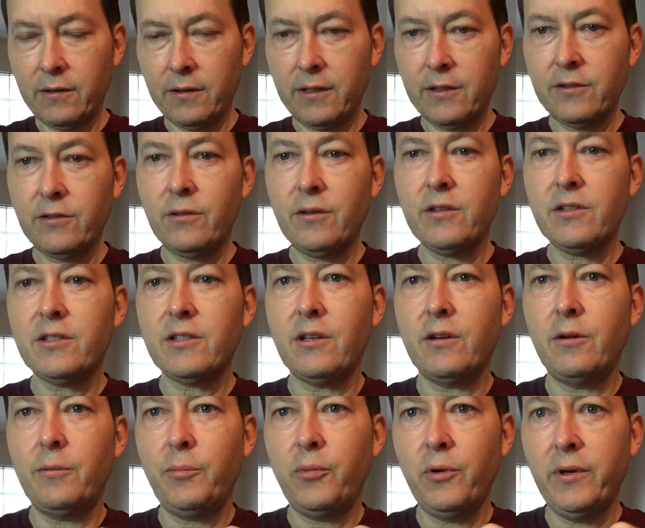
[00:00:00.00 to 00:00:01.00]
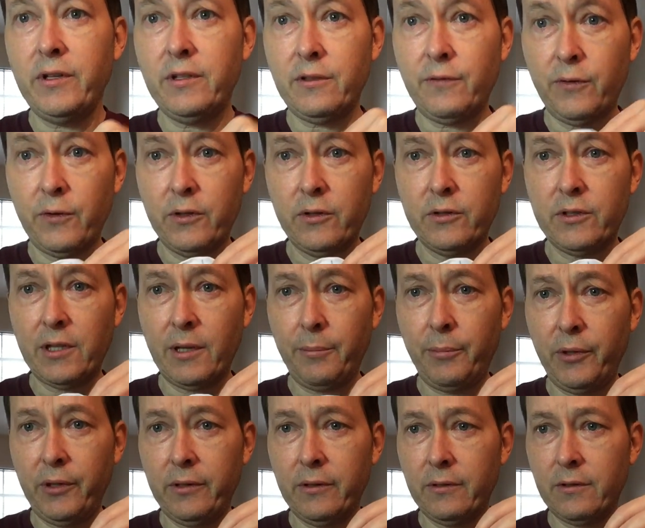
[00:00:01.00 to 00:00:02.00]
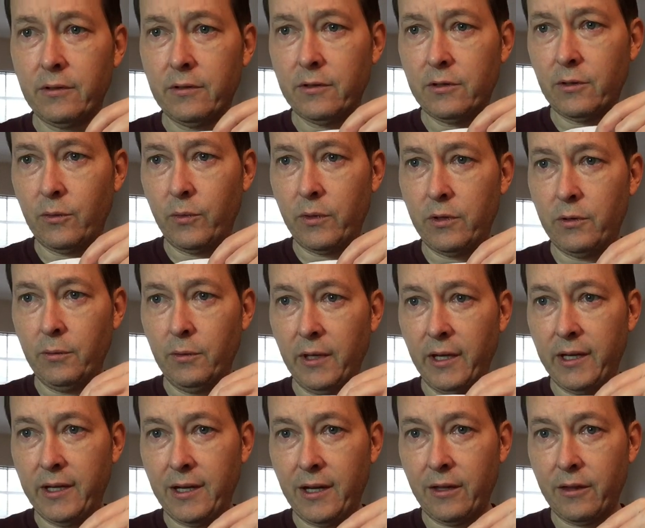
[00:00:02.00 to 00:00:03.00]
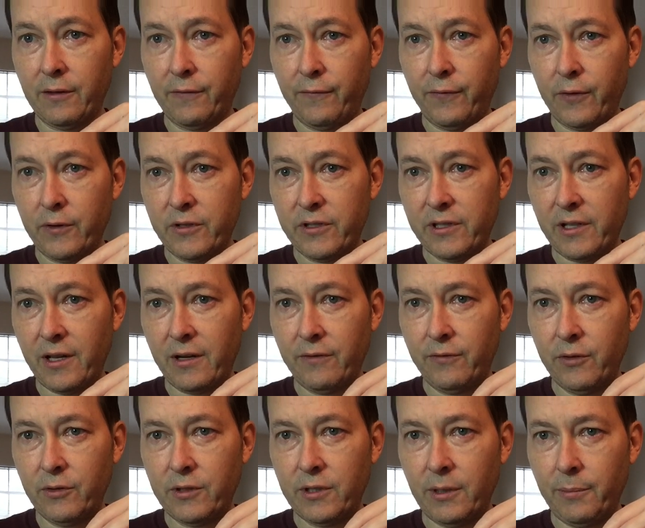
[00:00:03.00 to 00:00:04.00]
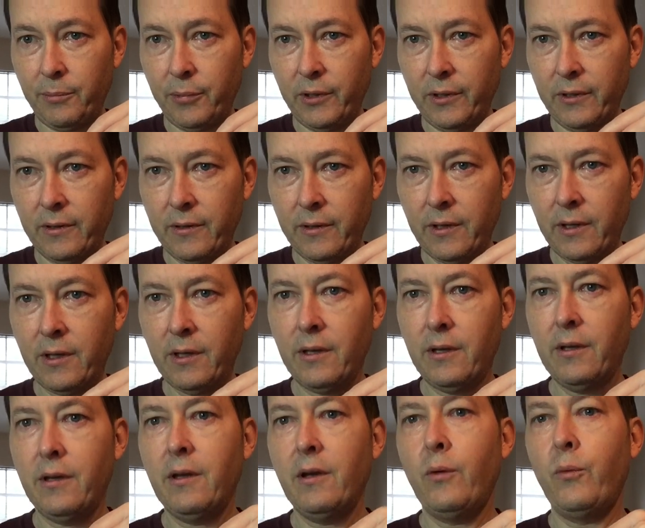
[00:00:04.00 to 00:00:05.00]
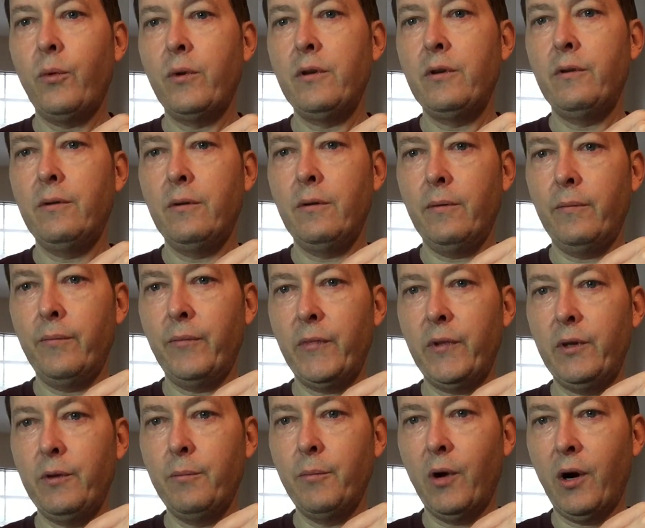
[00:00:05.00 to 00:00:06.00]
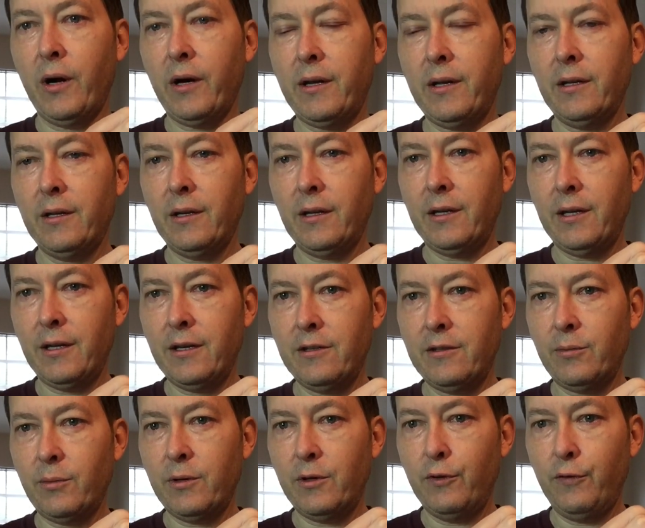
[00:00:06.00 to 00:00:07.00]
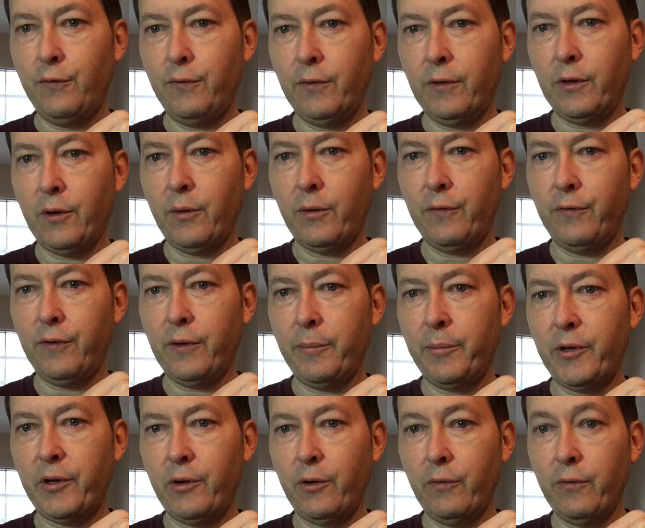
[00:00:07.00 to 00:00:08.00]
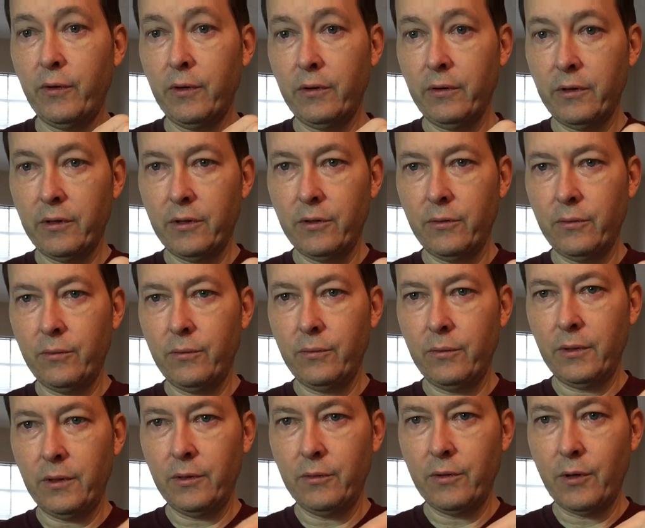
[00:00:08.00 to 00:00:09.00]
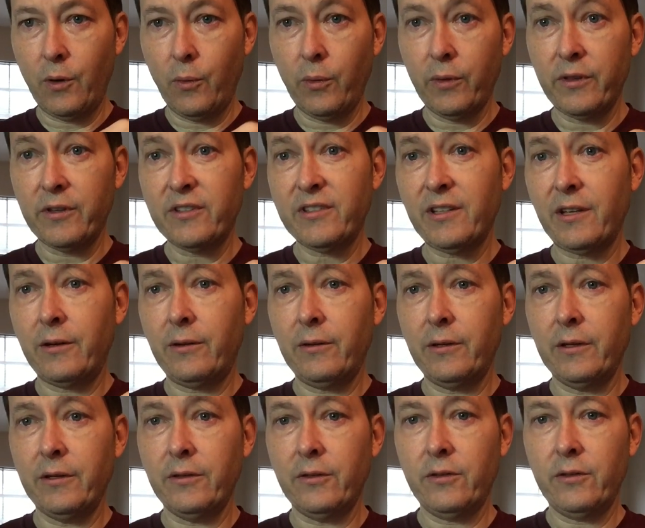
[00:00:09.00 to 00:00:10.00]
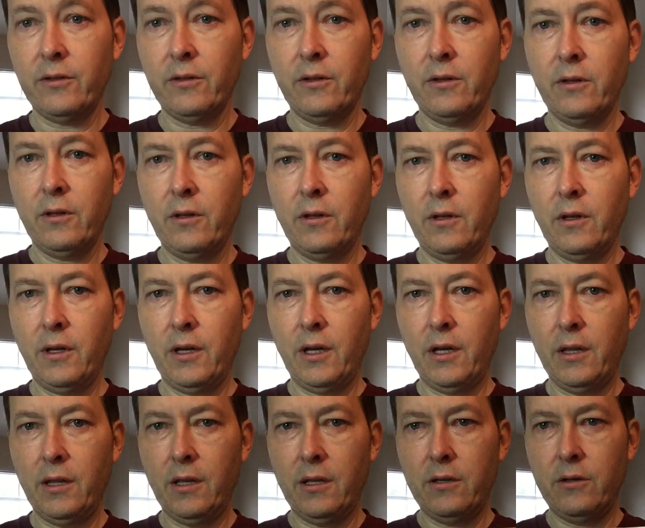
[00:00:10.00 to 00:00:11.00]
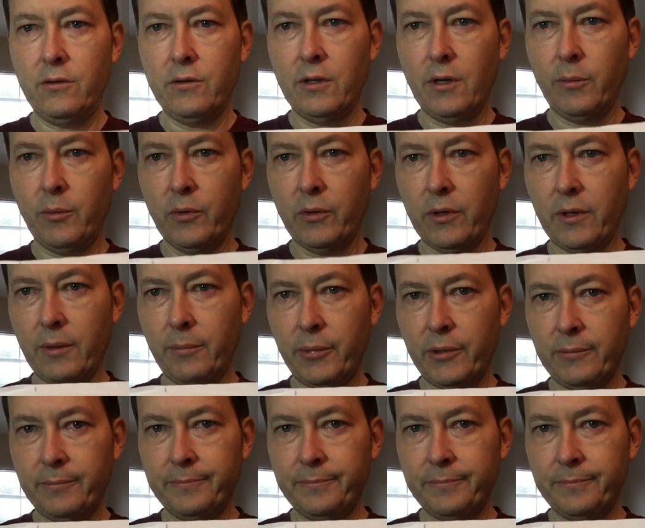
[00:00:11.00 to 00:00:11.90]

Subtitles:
These are the center points for your template. So when you lay down the first side of your template, when you mark it in case when you go to flip it over, you know where the center is, and then you double it up.